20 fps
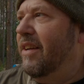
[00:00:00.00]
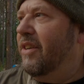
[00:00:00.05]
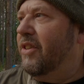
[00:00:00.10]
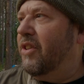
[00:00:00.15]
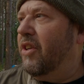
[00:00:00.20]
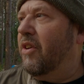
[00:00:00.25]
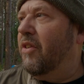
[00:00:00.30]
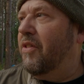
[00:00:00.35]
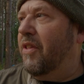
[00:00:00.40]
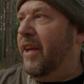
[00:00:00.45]

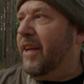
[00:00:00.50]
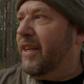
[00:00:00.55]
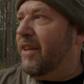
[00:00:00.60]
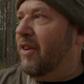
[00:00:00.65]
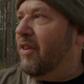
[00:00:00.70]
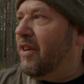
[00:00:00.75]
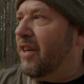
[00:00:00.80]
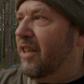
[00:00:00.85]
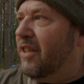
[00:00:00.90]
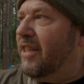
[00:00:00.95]
Do you think
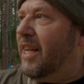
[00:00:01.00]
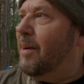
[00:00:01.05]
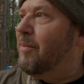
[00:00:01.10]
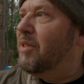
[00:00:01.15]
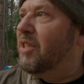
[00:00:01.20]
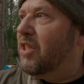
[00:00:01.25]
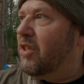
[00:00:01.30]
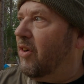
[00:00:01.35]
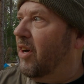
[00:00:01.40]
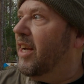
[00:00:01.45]
you could
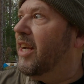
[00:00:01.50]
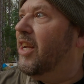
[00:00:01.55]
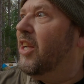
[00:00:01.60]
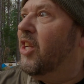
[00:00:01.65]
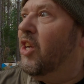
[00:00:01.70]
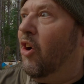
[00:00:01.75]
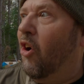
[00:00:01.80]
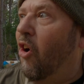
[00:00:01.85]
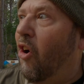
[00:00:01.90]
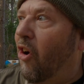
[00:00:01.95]
demonstrate
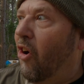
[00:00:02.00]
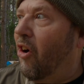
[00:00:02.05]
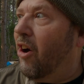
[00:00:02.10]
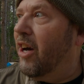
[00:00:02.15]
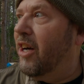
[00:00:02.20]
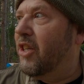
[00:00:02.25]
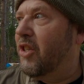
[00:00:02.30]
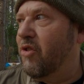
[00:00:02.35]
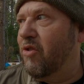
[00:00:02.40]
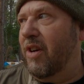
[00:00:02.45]

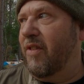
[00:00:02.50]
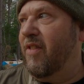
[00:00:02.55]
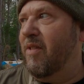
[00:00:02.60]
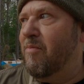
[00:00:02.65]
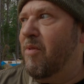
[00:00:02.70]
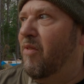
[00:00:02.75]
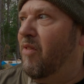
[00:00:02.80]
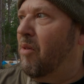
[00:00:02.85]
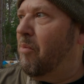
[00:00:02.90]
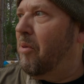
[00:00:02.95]
your tree
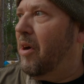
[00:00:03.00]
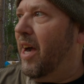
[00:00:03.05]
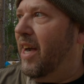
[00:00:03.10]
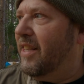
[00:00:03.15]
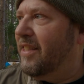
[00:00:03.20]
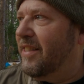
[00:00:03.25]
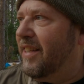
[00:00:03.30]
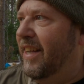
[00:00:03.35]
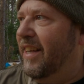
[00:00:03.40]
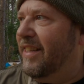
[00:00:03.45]
removal
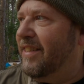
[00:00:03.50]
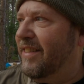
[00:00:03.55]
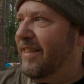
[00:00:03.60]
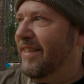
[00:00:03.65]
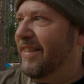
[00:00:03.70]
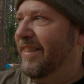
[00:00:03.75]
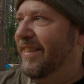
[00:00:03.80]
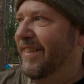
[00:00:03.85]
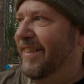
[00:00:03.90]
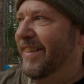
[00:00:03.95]
process
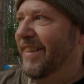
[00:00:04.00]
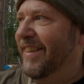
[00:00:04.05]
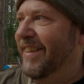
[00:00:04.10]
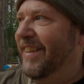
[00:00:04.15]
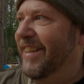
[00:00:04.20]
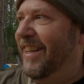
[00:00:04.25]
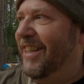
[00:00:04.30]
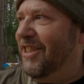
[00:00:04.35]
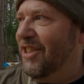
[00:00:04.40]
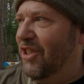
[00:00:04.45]

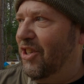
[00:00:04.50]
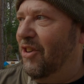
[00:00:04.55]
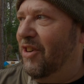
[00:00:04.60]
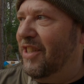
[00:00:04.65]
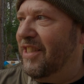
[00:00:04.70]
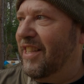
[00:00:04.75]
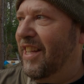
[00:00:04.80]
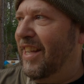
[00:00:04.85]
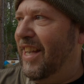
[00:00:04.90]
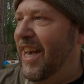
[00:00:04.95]
and show
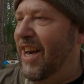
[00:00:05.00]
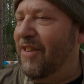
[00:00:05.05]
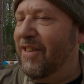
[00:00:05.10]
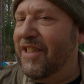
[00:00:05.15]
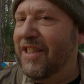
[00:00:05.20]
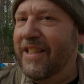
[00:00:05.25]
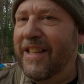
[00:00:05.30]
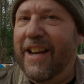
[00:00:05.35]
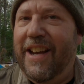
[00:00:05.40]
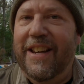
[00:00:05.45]
us how
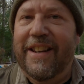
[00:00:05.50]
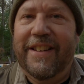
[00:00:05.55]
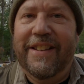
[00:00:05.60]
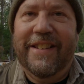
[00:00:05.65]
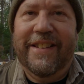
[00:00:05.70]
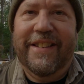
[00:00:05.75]
it's done?